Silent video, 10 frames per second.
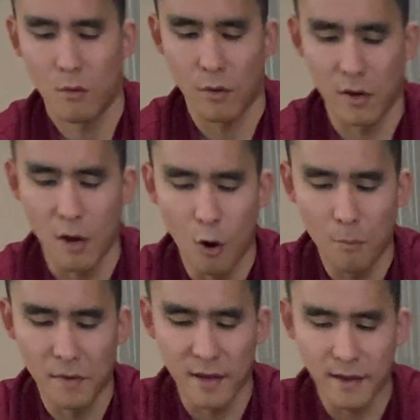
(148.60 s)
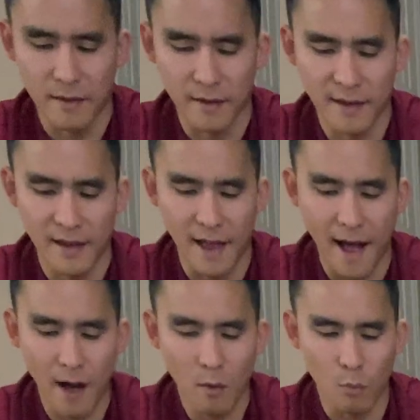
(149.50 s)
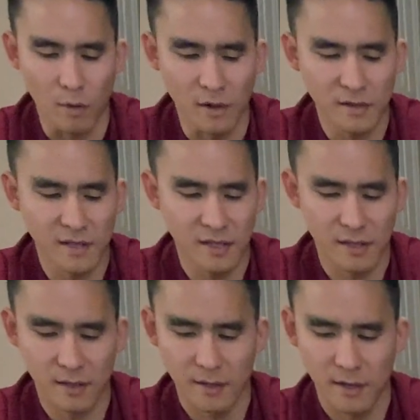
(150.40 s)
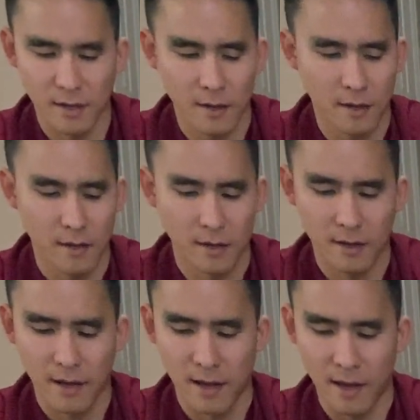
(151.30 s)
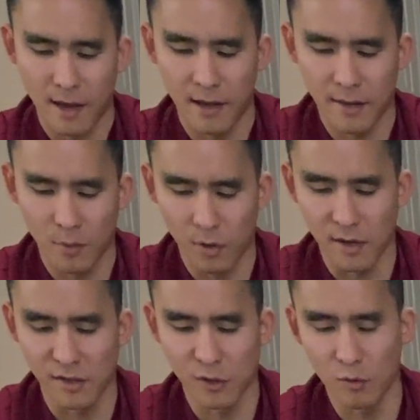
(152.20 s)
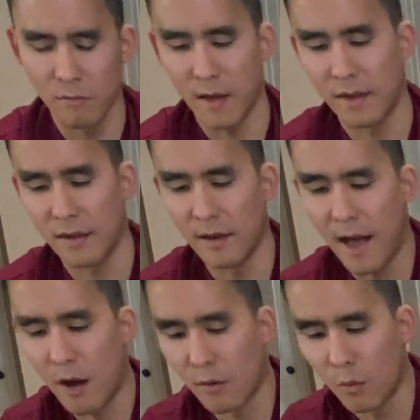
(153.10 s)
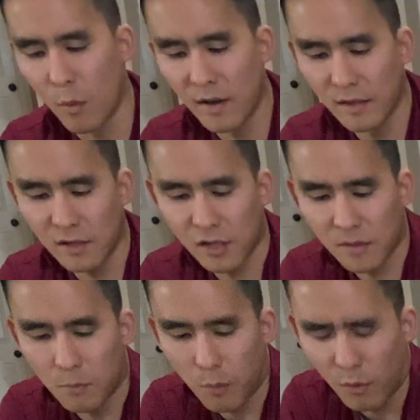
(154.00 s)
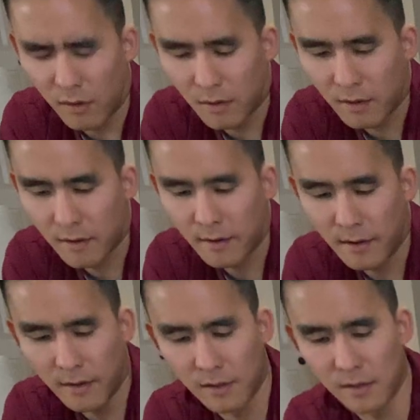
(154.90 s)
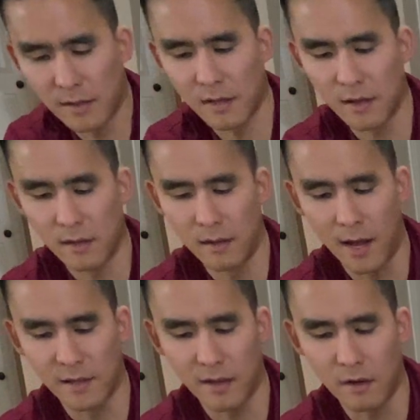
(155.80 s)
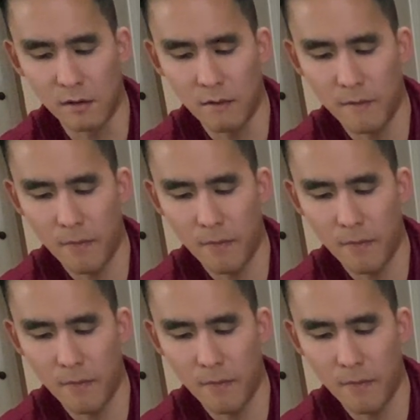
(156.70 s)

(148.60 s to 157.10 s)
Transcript: We're going to open the kit outwards, and then we're going to assume that the outer 1-inch border is not sterile.